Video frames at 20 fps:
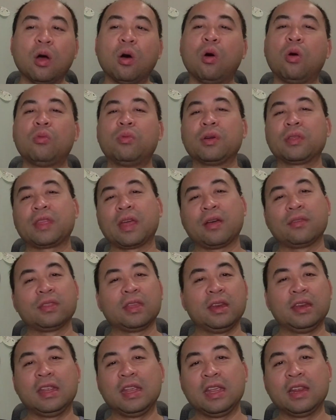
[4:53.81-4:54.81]
or without
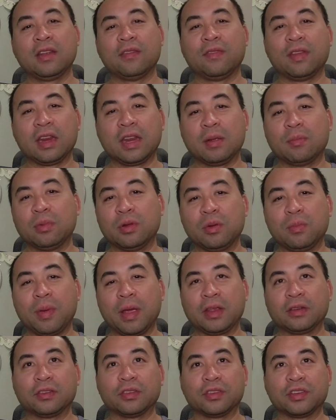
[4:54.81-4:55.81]
the need of any blue
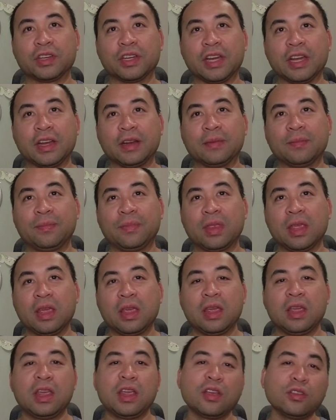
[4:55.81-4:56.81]
painter sheet.
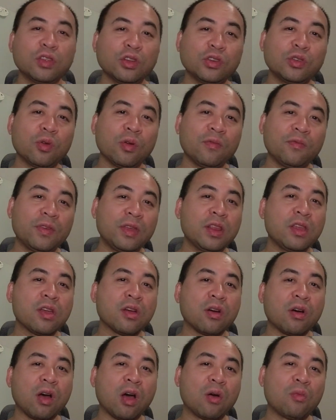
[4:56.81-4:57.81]
Here's a short
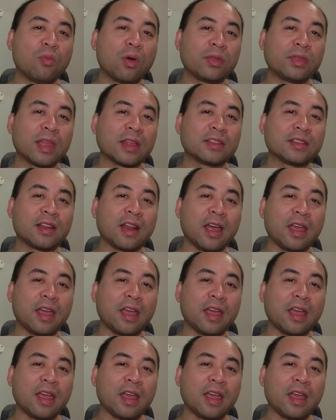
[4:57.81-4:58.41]
video on what that's